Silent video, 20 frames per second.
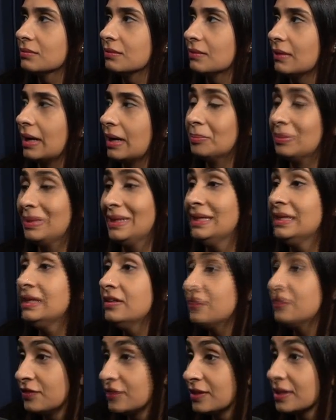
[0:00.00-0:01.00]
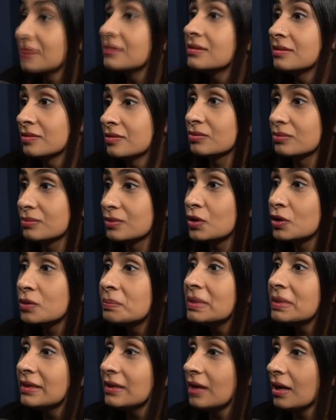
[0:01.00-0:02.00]
I believed that this could
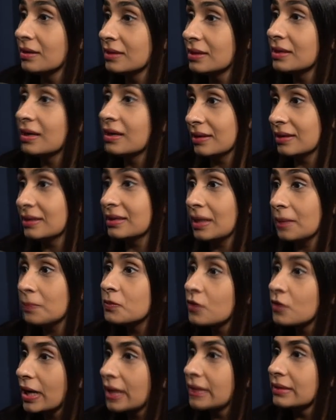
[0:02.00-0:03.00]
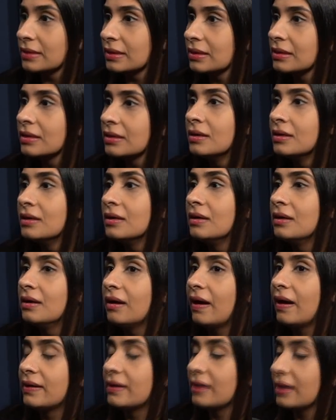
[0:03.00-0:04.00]
be done and I kept writing.
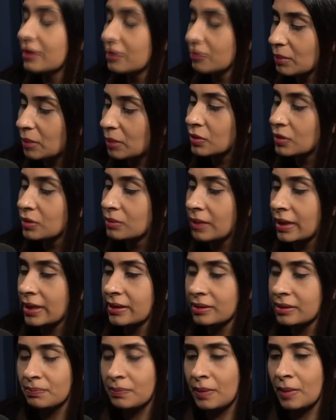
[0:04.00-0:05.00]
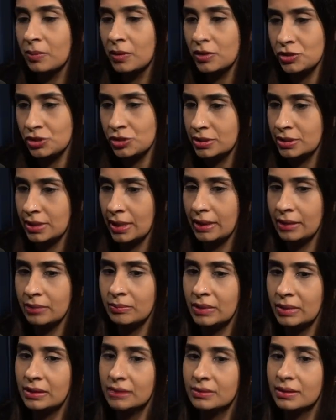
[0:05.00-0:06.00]
And I remember my publisher telling
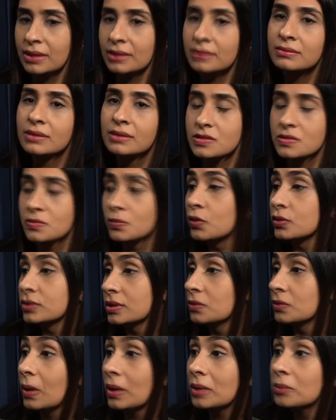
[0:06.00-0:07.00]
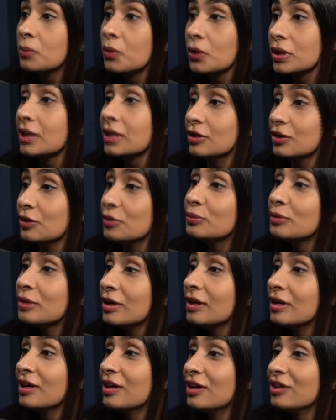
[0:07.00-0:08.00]
me that there's more than one book in you.
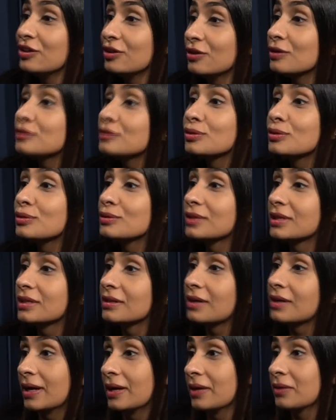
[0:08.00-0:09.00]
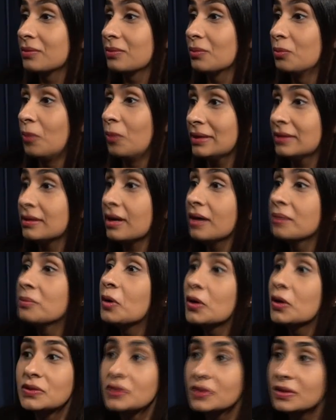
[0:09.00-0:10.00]
So they're one-time
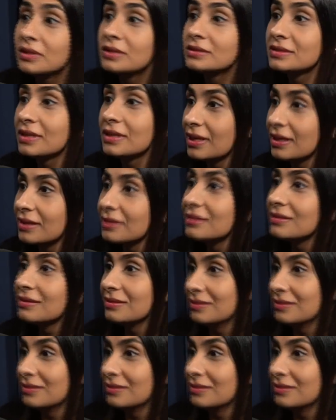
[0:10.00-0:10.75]
authors and then